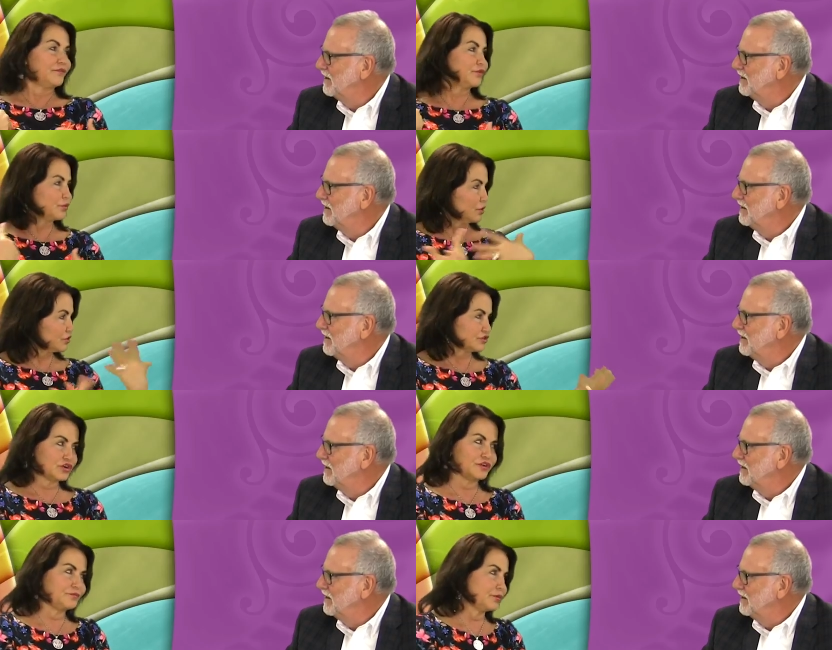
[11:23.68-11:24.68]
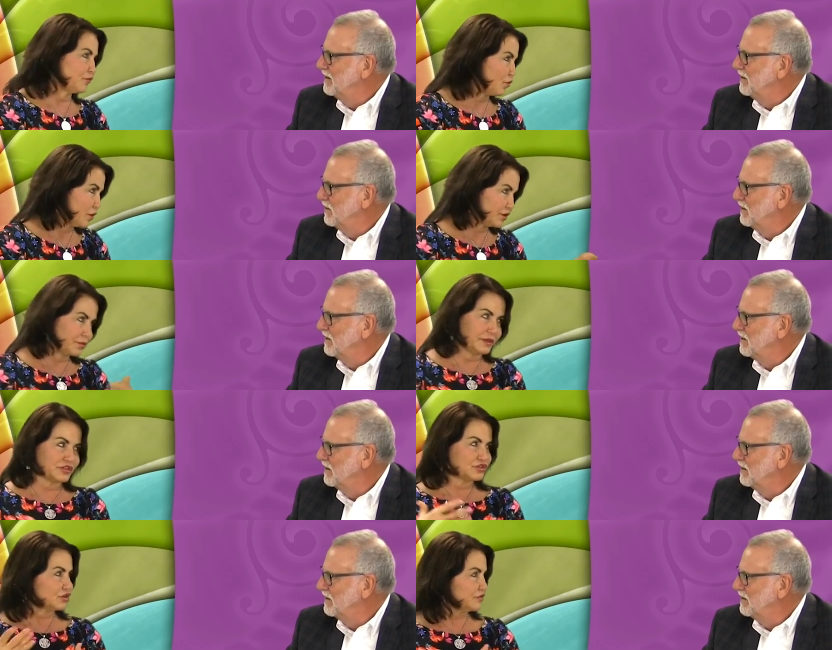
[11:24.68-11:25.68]
Speaker 1: If you were assertive before, you'll be
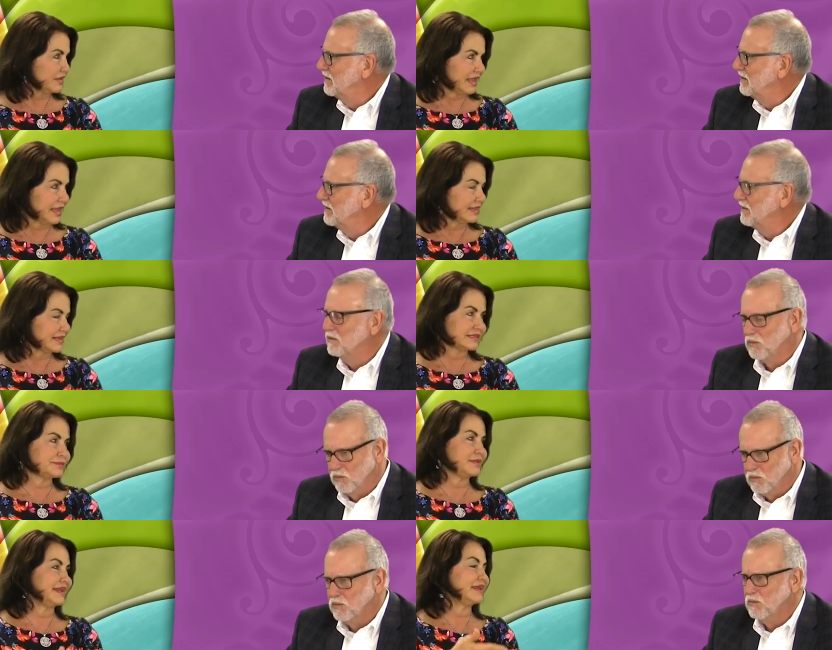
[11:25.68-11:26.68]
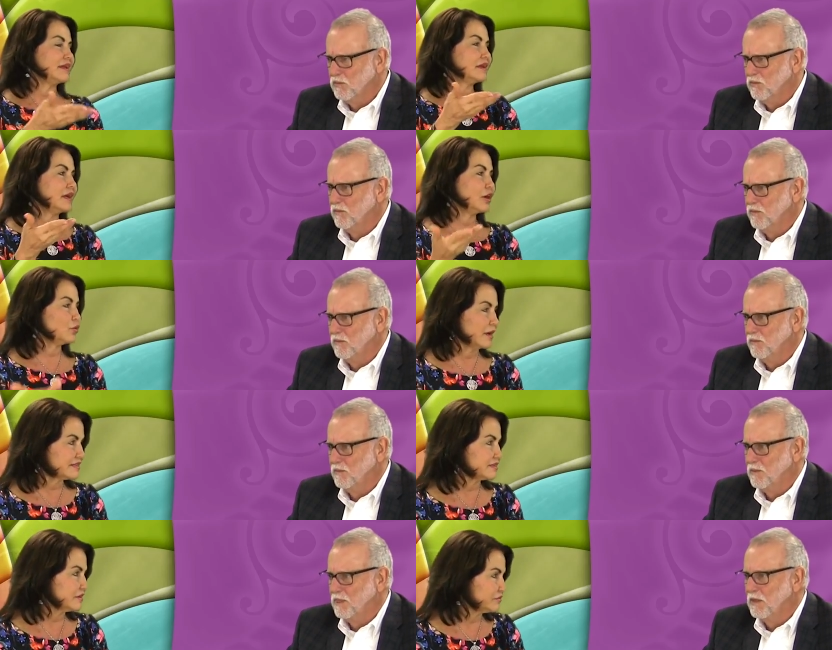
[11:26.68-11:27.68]
assertive again. That doesn't mean
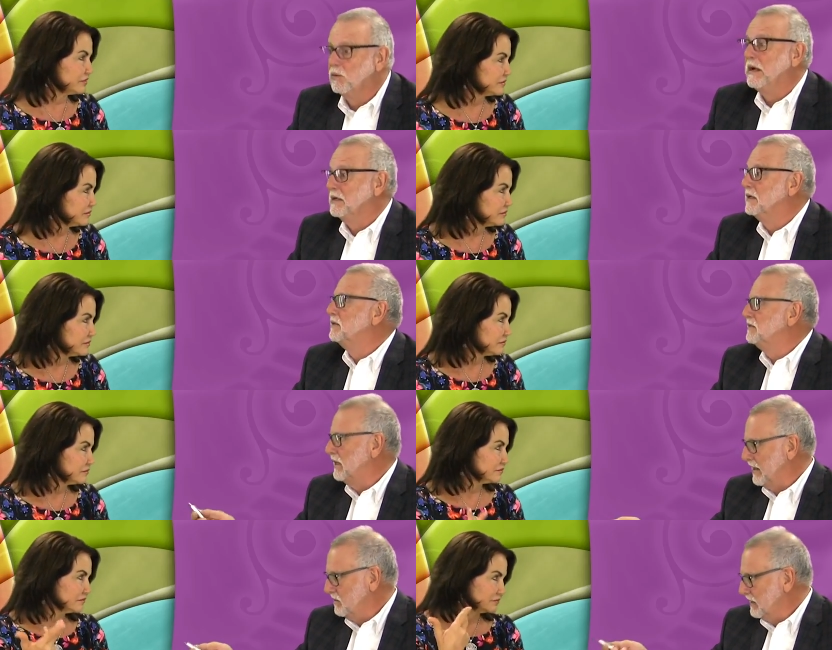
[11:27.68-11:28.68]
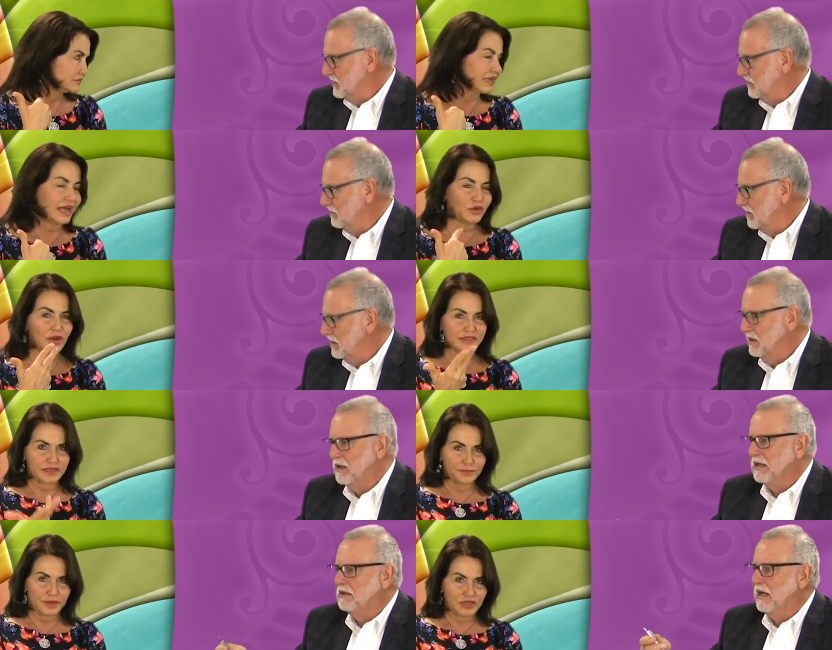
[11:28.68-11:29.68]
aggressive.
Speaker 2: Right. Not aggressive. Not
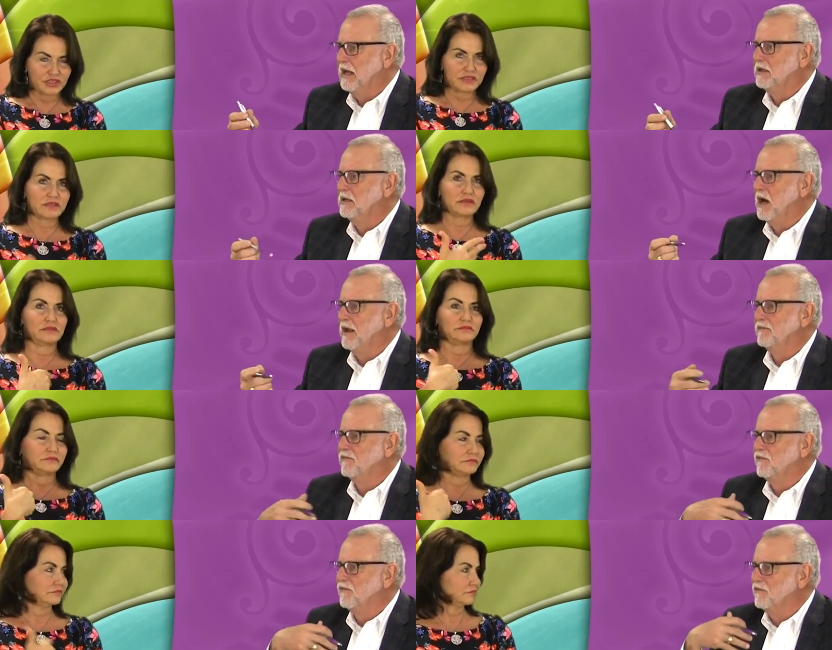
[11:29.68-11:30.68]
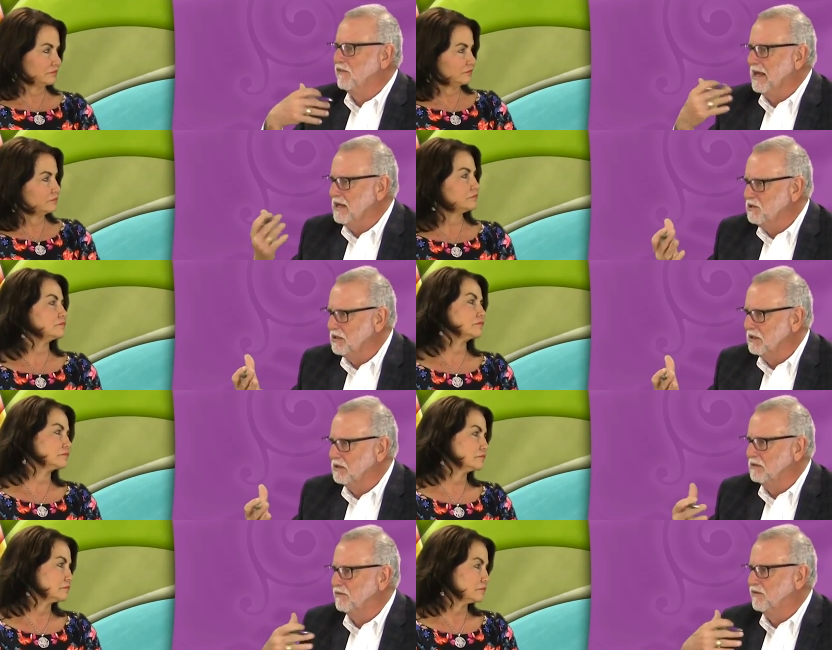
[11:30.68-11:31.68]
aggressive, and, but and not
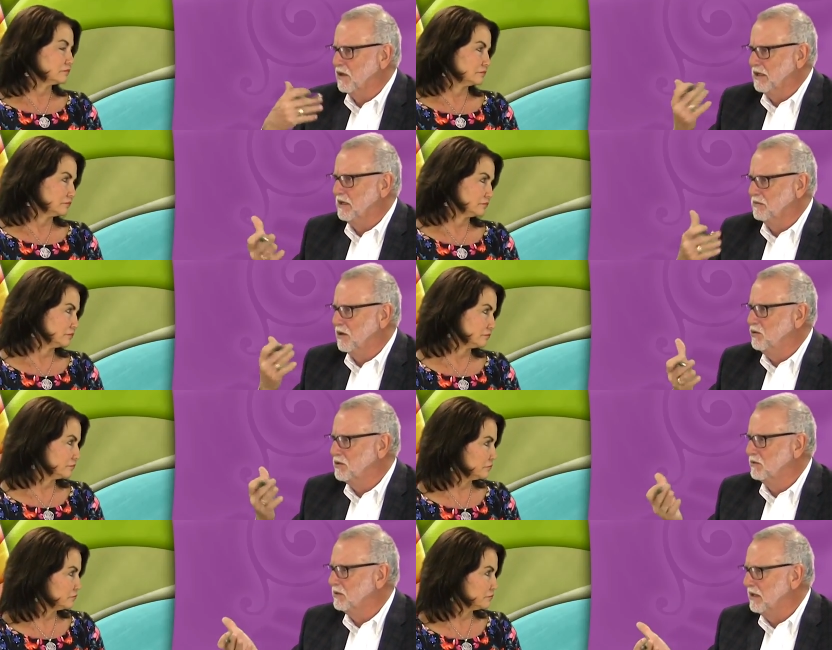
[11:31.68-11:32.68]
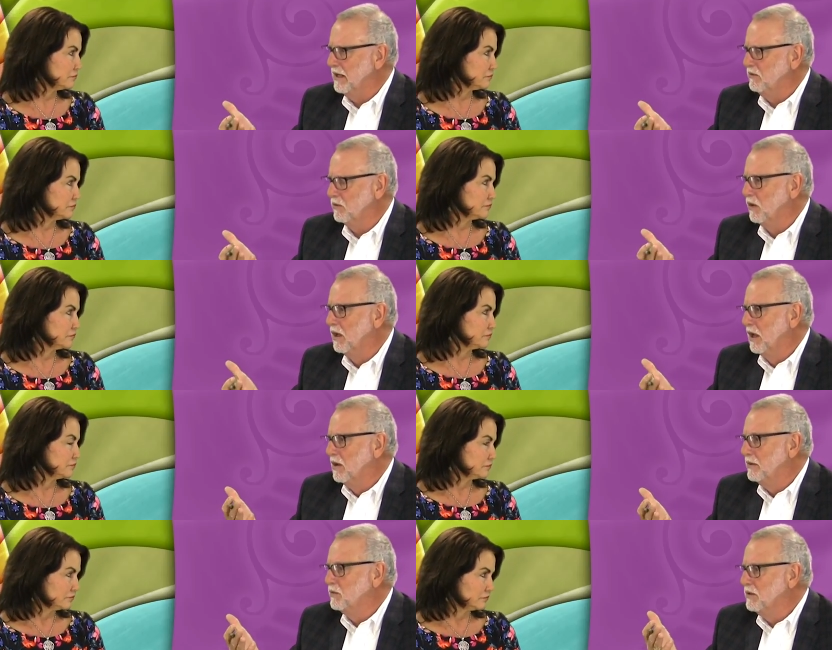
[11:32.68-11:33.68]
flashing, flooding emotionally with anger. It,